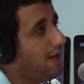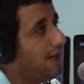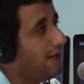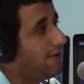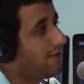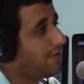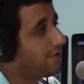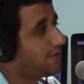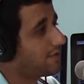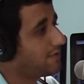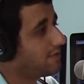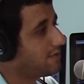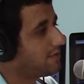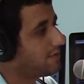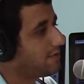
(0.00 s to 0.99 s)
I know her
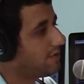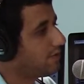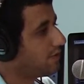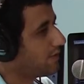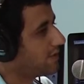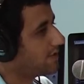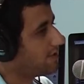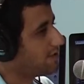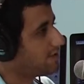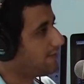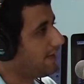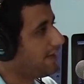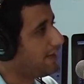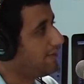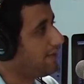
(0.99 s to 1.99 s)
situation is
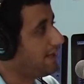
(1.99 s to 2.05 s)
bad,